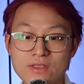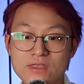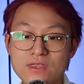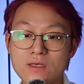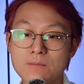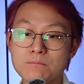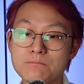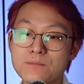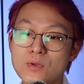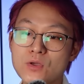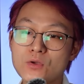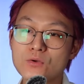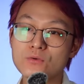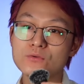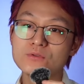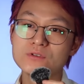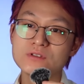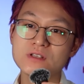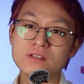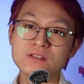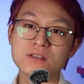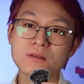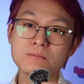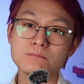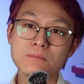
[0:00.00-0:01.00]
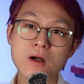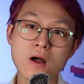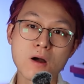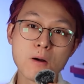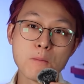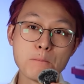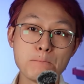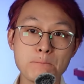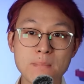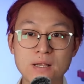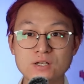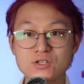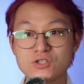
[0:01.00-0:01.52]
in the muse at the
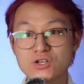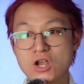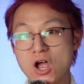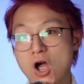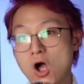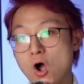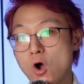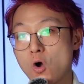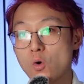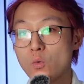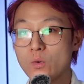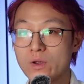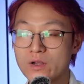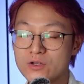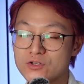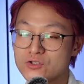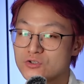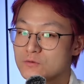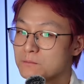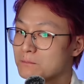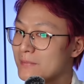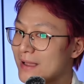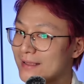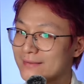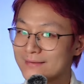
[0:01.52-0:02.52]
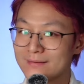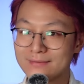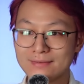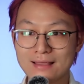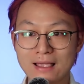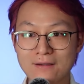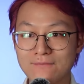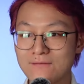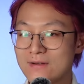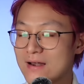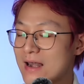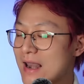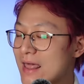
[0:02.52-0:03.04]
moment you own, and you better
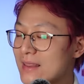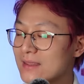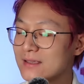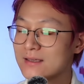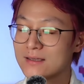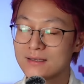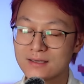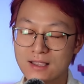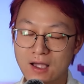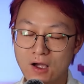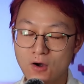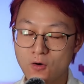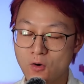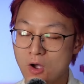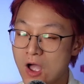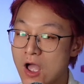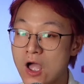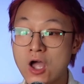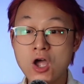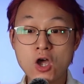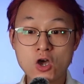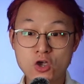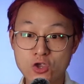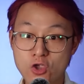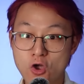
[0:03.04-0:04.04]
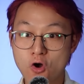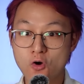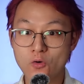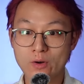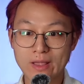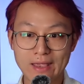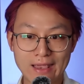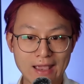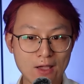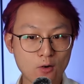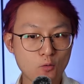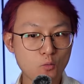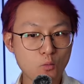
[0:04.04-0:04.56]
never let it go. You only
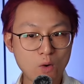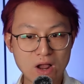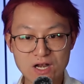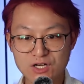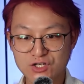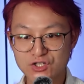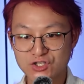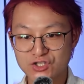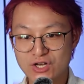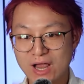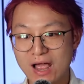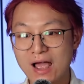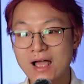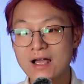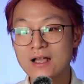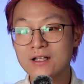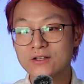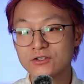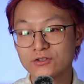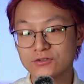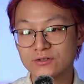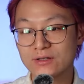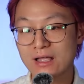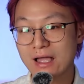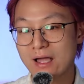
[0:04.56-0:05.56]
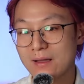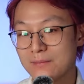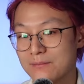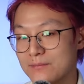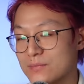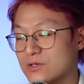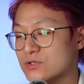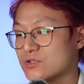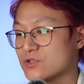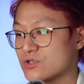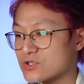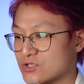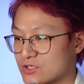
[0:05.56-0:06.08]
get one shot, do not
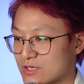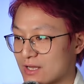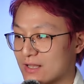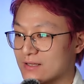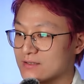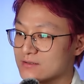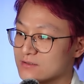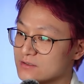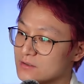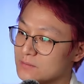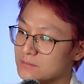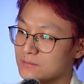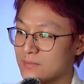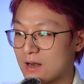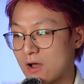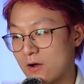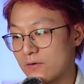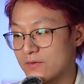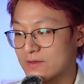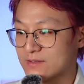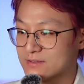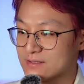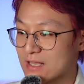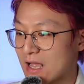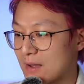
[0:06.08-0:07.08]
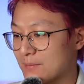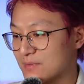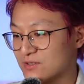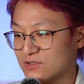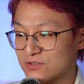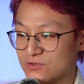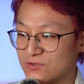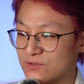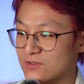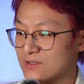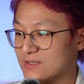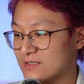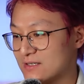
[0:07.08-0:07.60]
miss a chance to blow. This
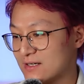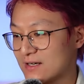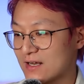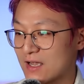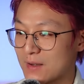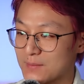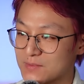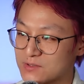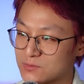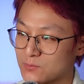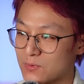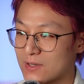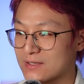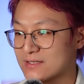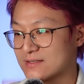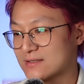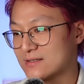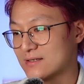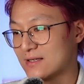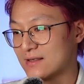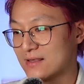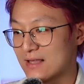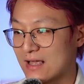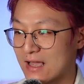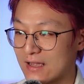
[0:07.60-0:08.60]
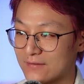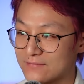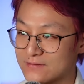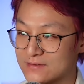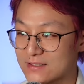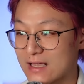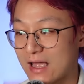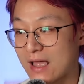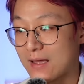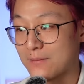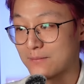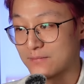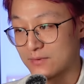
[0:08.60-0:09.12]
opportunity comes once in a
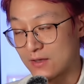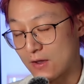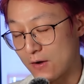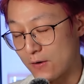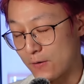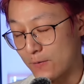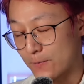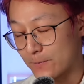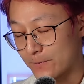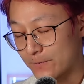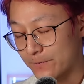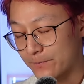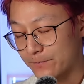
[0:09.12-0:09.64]
lifetime, yo.